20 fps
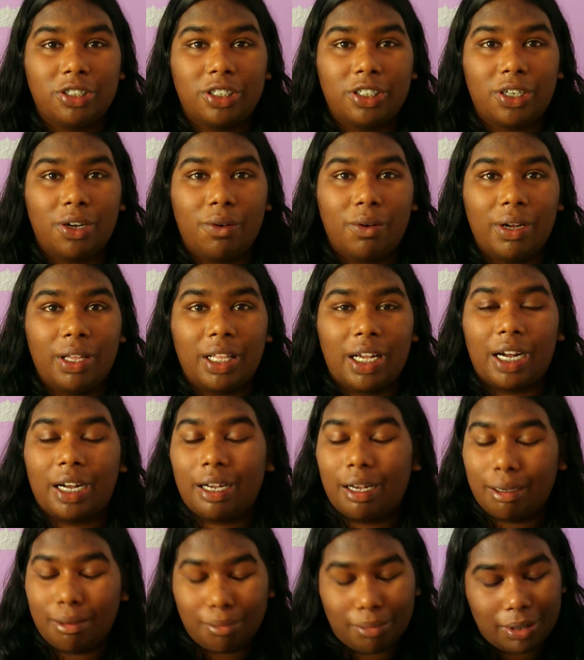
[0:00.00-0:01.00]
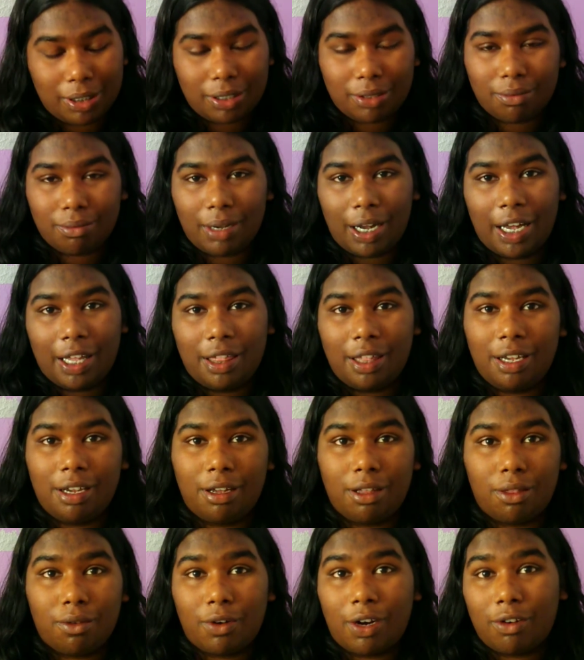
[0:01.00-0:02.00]
So, and that comes, I
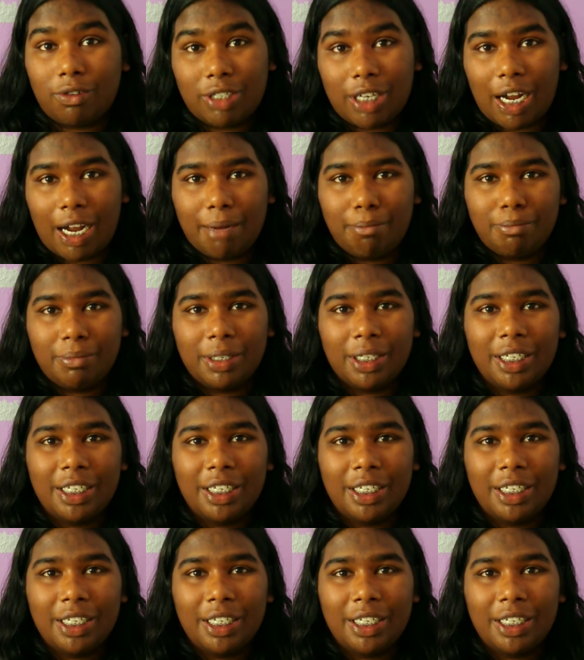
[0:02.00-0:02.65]
think, throughout time.